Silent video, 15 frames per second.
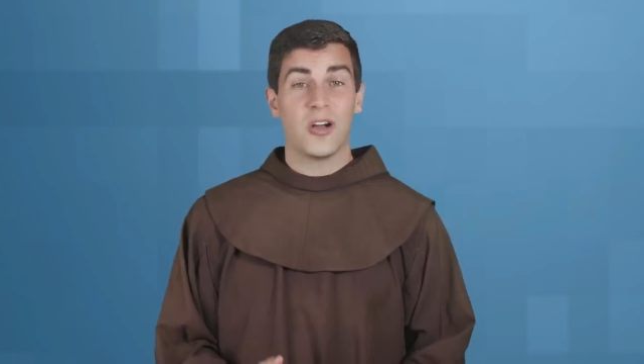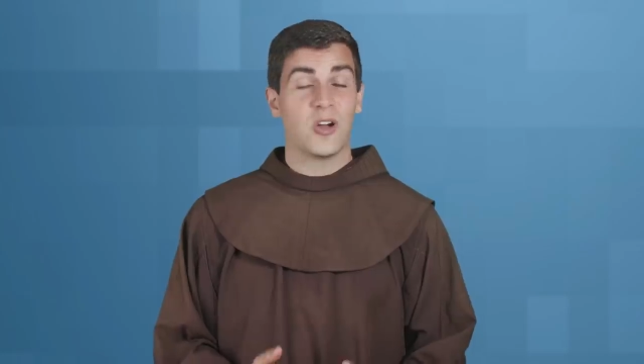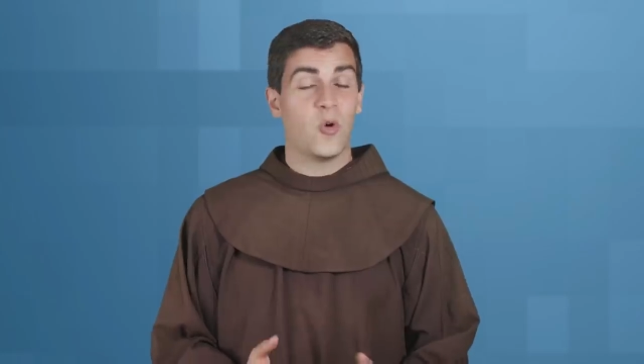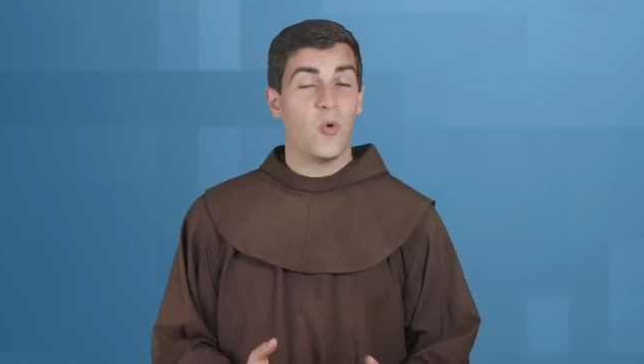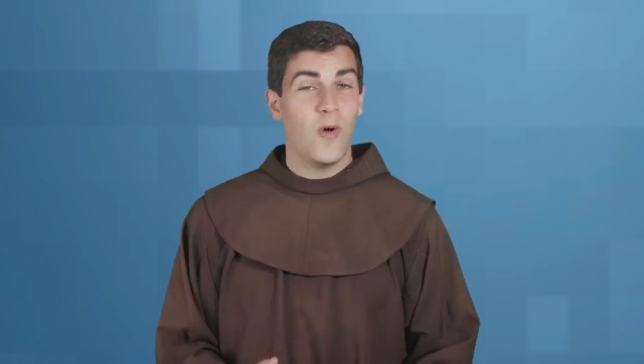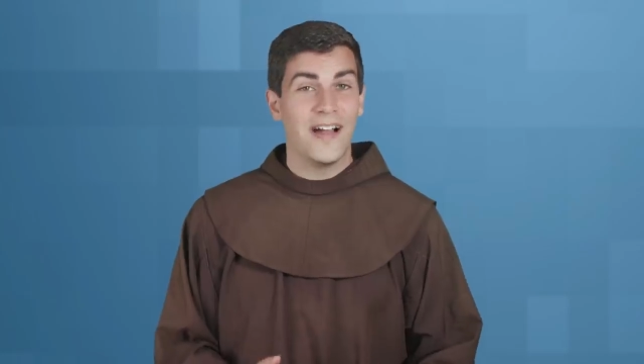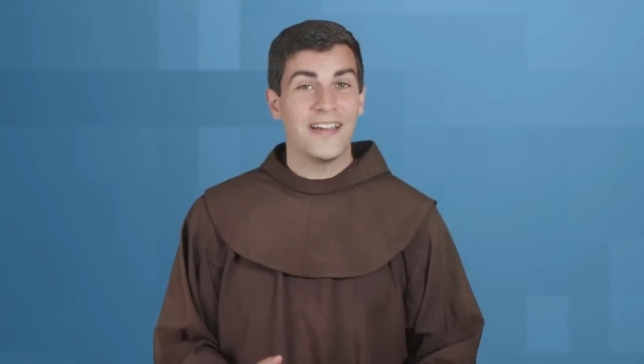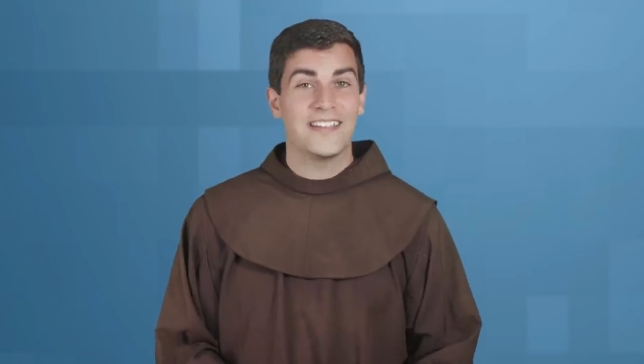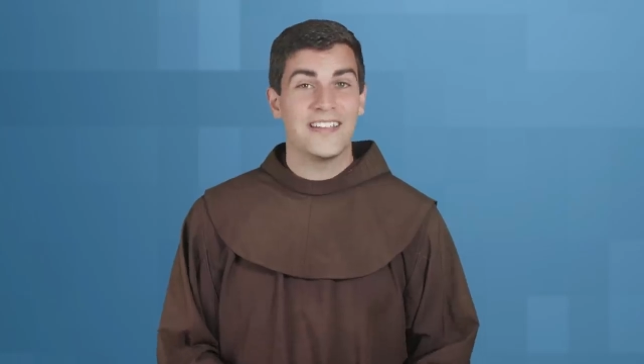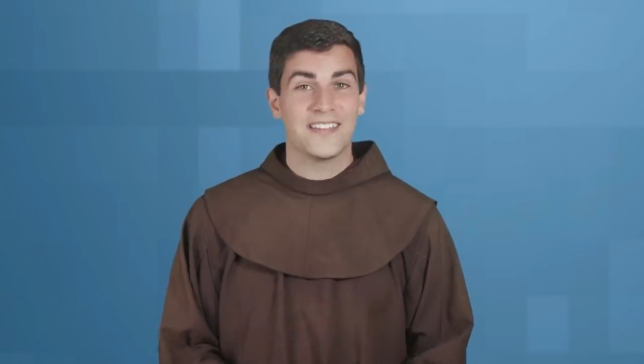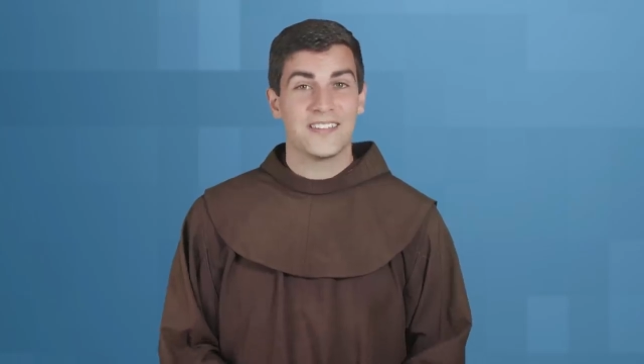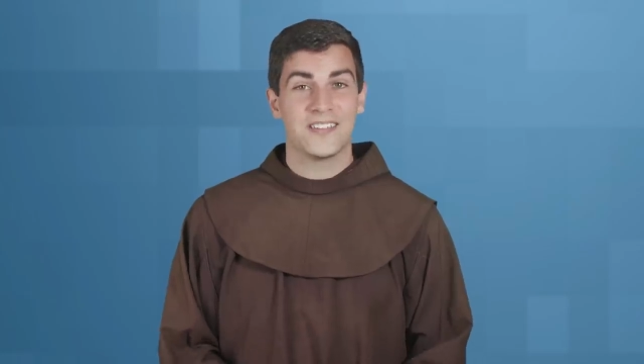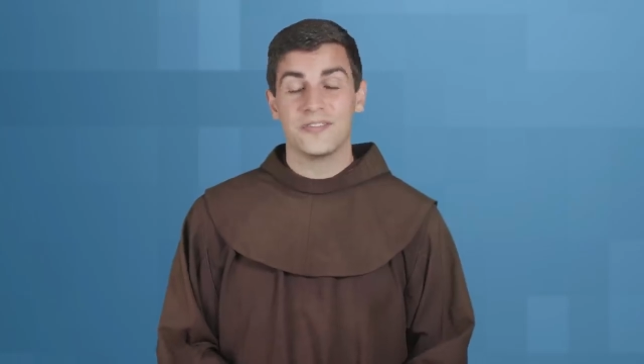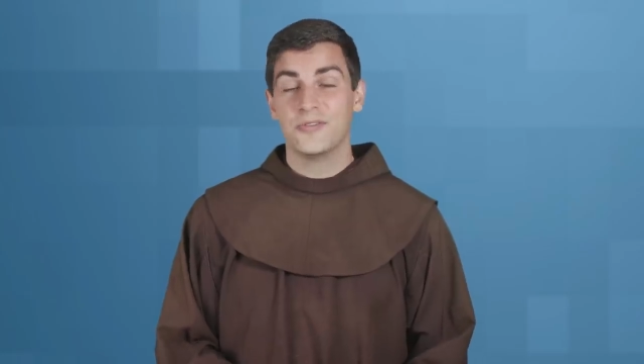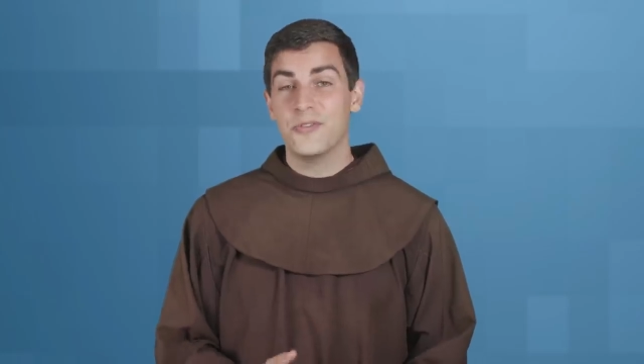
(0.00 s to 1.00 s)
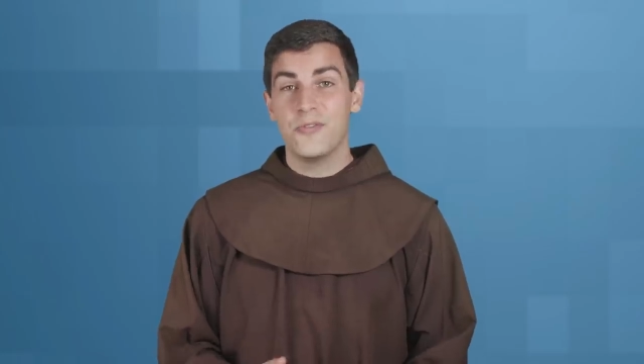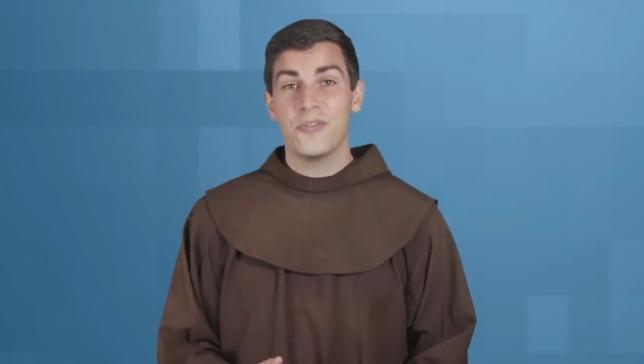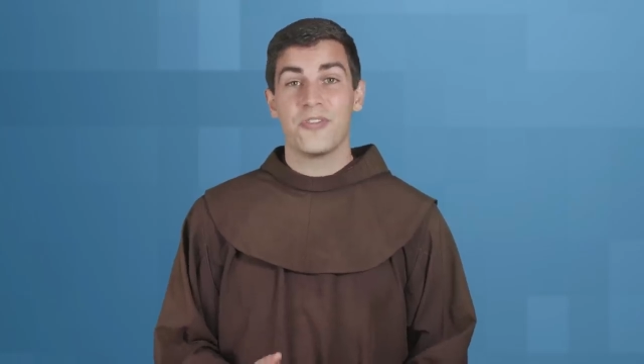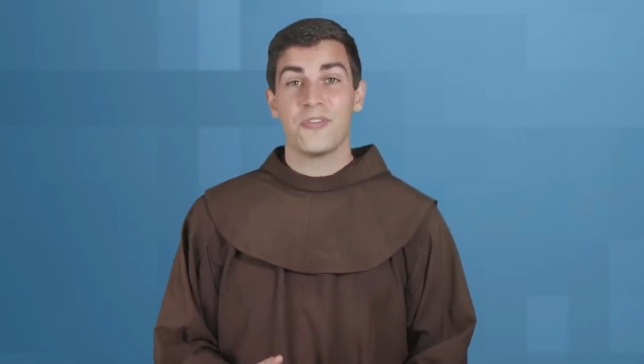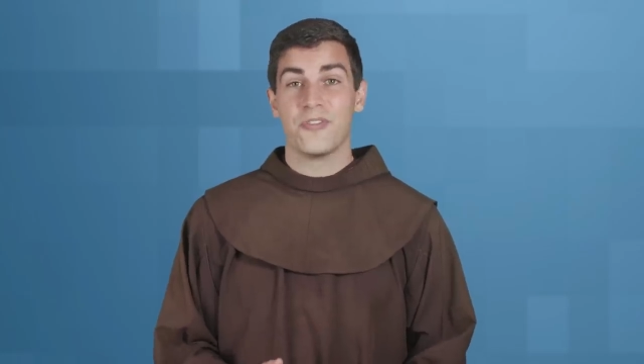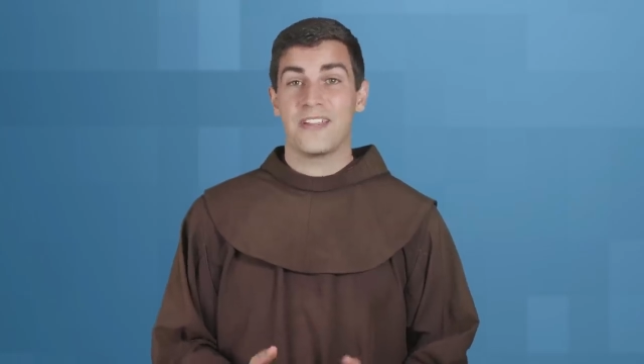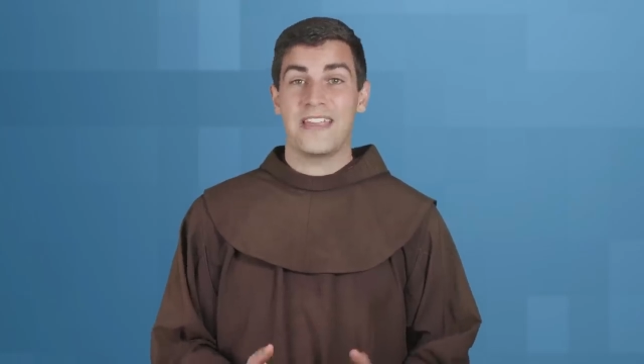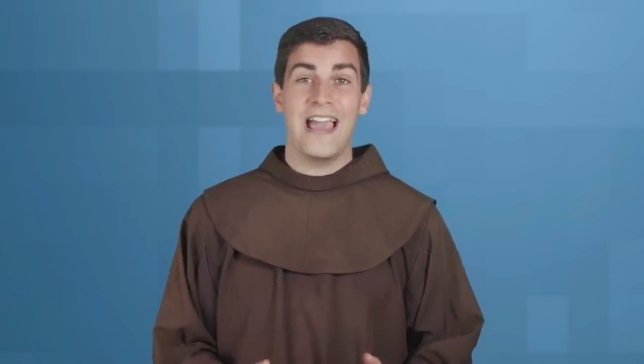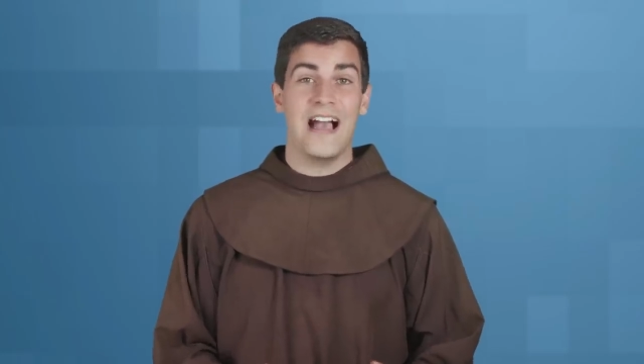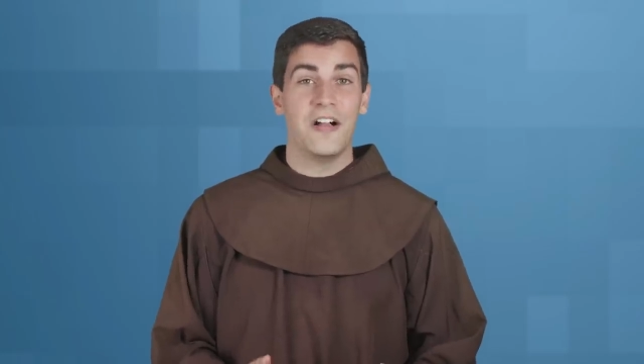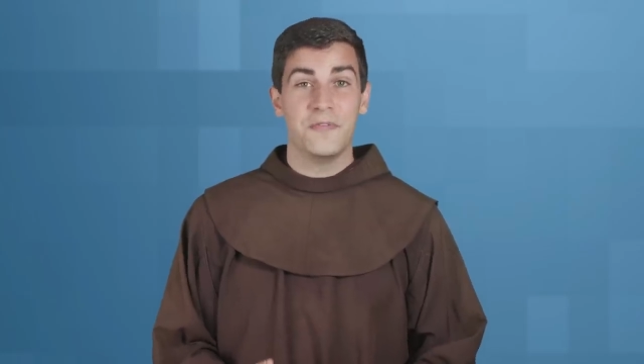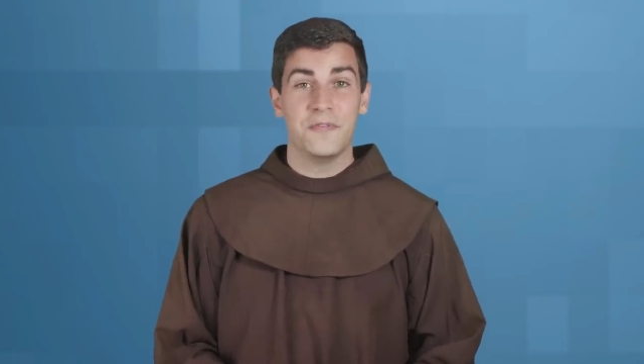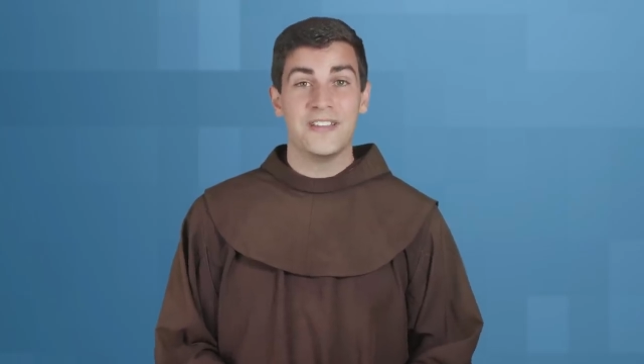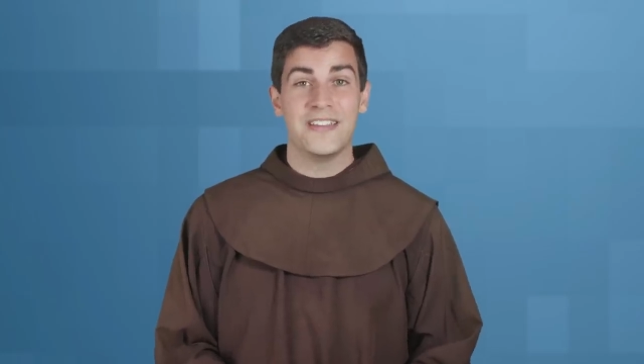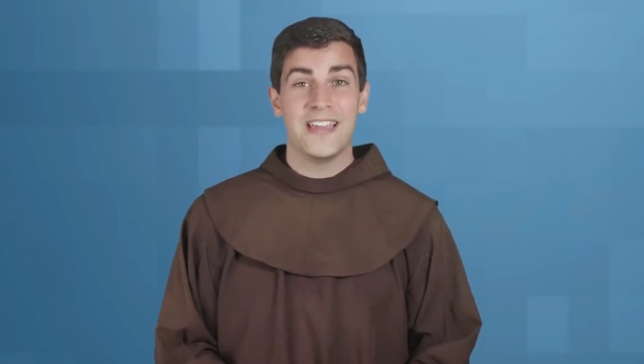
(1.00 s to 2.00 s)
Aquinas, Luther,
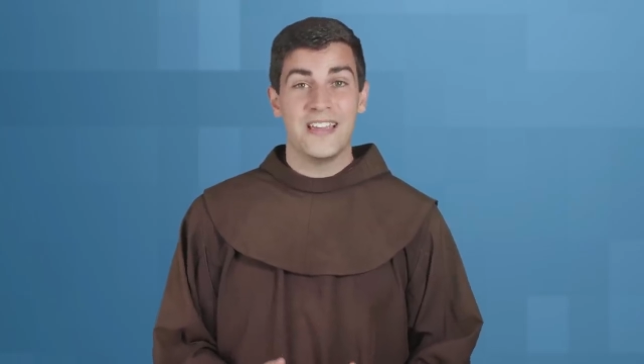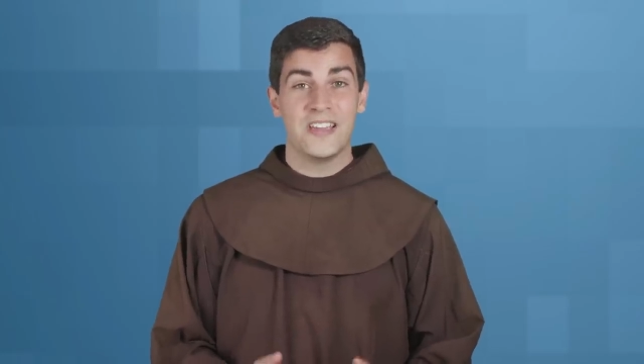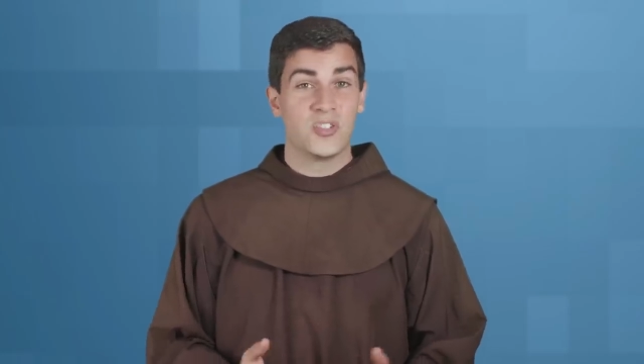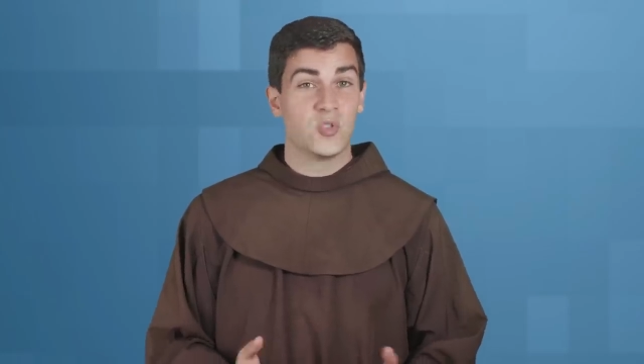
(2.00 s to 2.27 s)
Calvin,